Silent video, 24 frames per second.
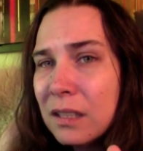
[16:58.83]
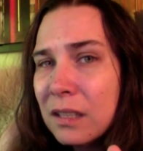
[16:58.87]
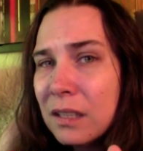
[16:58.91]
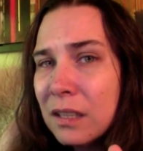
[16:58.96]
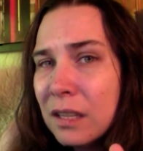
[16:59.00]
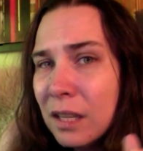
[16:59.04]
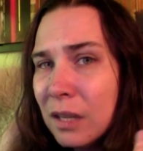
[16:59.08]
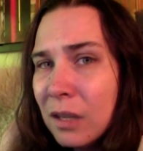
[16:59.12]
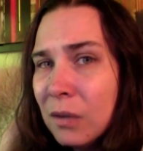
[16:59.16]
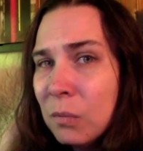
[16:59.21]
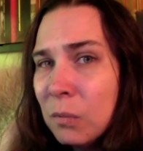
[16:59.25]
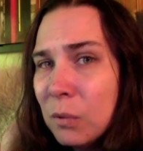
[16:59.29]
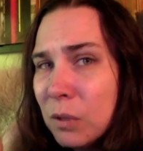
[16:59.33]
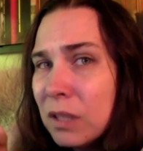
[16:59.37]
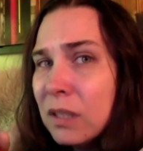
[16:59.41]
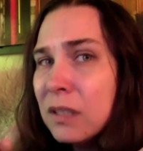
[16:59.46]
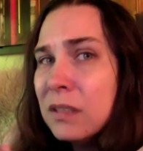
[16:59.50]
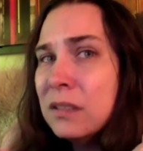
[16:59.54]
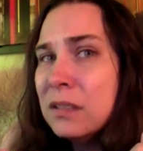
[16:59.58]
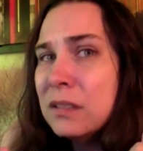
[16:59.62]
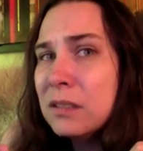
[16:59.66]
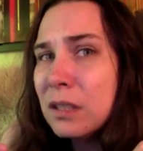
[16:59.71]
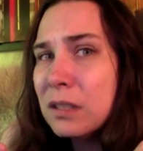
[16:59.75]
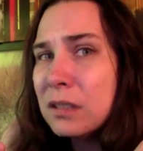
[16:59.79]
he really
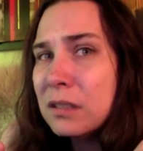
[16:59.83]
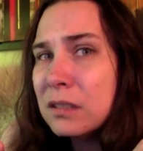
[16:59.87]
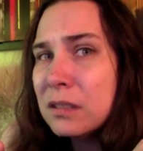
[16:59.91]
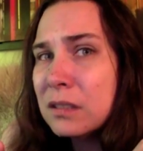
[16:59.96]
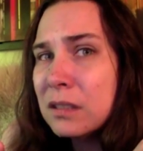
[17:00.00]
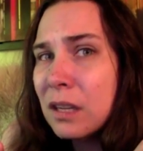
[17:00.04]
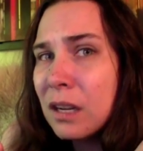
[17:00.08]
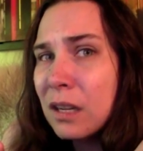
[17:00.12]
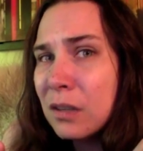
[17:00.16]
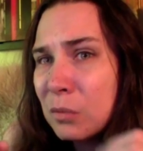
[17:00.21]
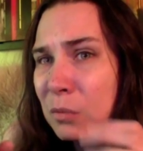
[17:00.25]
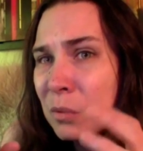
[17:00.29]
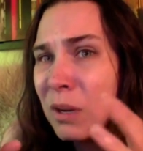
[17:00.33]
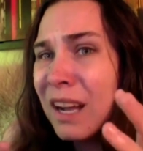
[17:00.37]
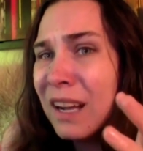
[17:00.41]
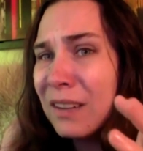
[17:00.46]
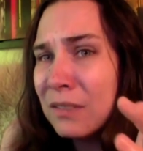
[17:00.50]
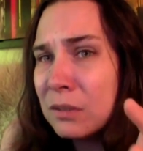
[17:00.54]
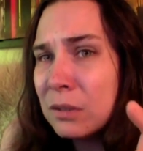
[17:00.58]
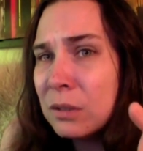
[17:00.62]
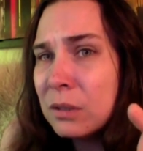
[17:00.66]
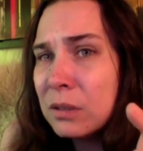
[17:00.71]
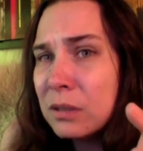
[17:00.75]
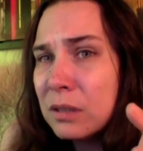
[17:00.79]
starts to
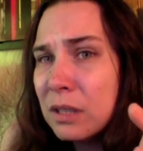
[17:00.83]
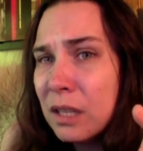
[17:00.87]
unravel